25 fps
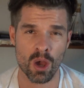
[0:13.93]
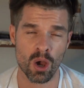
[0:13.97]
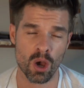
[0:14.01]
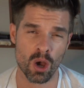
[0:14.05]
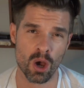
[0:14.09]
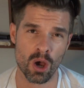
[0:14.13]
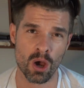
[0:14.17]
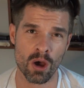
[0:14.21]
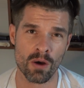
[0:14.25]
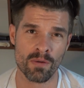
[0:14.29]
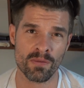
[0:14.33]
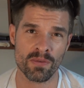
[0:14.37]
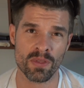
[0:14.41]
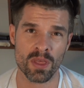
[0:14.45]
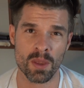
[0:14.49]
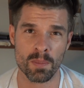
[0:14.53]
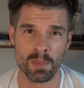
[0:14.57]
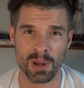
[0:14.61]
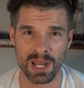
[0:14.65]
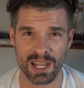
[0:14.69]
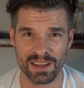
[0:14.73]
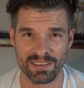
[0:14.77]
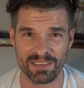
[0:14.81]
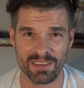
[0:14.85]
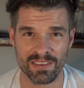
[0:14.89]
of the
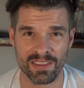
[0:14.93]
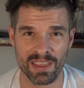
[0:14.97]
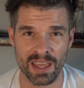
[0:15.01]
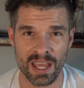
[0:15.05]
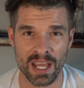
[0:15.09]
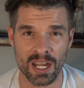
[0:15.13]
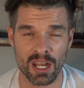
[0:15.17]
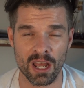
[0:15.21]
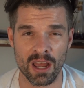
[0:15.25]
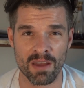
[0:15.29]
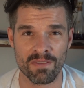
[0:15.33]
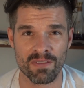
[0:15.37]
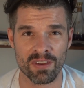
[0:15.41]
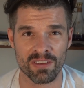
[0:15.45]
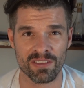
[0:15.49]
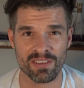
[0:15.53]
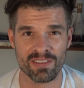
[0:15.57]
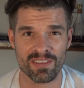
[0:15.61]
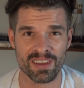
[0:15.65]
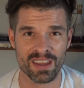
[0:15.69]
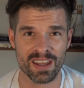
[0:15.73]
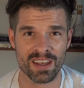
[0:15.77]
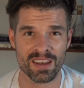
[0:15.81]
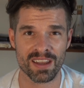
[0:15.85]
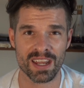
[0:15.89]
places that I
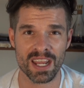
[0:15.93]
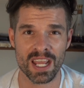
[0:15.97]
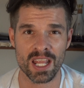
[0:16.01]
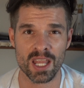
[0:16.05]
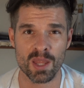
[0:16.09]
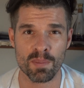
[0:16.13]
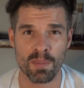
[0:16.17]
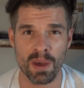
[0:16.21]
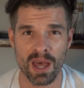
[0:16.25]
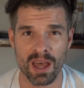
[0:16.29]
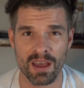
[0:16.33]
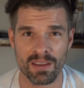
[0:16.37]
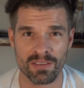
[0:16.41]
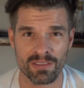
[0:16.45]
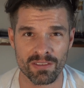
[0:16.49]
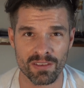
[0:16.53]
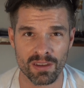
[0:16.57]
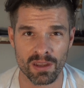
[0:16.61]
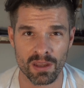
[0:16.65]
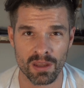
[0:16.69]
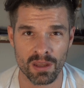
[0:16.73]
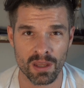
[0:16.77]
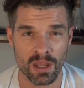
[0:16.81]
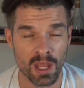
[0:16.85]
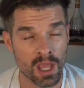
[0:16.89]
visited in the past.
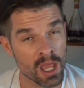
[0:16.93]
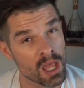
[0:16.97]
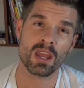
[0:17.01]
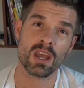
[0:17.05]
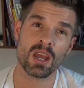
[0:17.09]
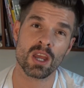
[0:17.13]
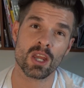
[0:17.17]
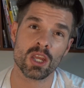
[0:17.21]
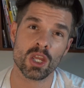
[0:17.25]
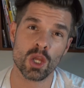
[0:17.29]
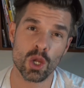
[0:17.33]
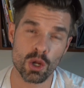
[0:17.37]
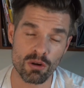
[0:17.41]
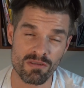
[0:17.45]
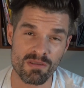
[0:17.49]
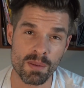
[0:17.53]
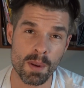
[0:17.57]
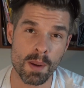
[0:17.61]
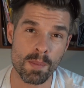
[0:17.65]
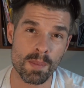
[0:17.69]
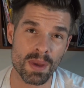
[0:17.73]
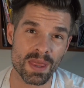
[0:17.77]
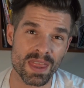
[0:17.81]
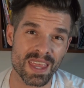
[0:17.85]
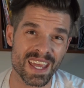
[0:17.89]
You can
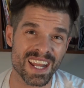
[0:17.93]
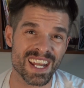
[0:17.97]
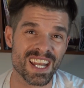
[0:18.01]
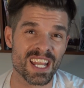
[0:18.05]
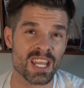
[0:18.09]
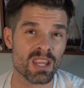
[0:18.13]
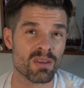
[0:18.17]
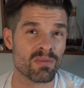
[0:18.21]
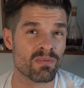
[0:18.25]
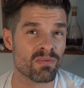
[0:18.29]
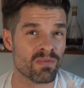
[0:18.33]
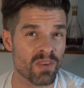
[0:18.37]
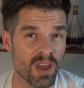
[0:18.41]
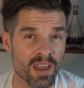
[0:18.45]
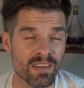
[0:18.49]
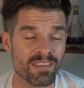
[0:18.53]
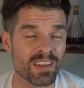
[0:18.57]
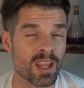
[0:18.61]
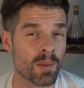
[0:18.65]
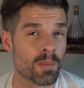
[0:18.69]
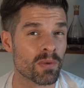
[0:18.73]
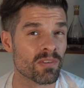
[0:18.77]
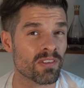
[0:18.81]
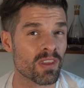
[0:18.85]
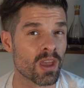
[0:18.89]
remember that in the first
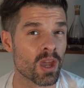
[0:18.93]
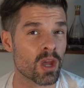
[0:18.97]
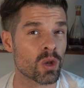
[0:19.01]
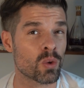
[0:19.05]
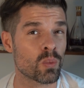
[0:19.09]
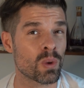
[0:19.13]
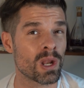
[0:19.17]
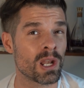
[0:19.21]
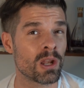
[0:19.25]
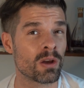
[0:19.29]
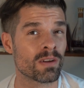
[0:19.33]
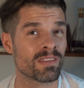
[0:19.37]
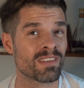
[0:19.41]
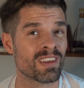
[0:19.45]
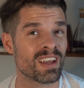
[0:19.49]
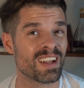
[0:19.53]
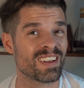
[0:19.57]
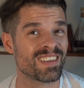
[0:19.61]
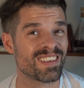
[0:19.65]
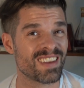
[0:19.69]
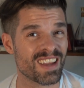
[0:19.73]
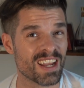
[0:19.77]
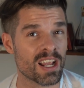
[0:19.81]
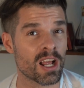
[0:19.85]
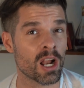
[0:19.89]
episode we looked at
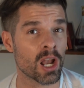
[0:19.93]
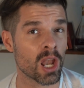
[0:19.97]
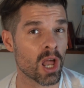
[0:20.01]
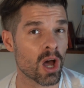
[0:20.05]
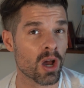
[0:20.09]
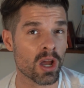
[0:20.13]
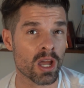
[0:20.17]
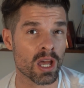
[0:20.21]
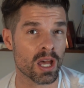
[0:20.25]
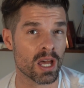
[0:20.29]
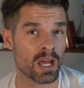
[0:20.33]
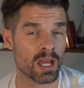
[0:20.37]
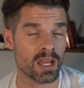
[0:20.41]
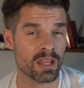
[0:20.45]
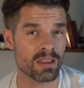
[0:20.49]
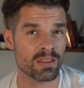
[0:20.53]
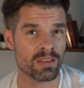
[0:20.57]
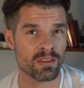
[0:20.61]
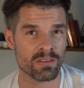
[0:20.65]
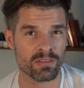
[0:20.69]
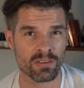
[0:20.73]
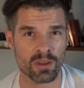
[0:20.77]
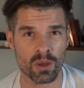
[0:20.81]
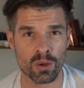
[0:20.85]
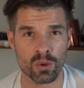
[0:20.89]
Die Glocke, the
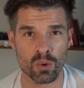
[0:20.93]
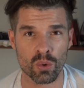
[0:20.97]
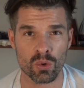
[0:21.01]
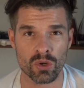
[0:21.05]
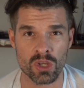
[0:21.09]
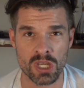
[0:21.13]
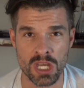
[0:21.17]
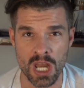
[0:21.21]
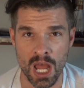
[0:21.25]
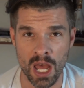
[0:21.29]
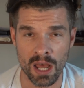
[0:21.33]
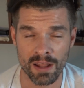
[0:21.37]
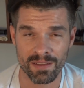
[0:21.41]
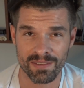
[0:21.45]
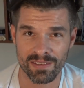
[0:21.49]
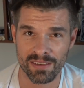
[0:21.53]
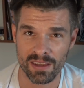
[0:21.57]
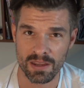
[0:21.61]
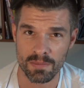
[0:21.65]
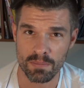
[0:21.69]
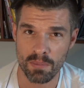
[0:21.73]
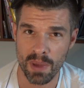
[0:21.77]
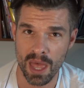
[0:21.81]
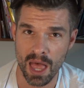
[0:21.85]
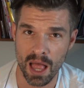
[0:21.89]
so-called Nazi
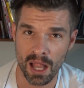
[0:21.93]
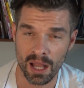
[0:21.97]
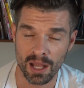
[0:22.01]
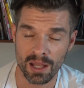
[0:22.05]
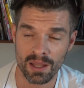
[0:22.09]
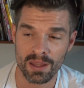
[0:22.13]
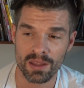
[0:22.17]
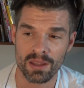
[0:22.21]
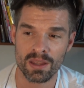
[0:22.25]
bell,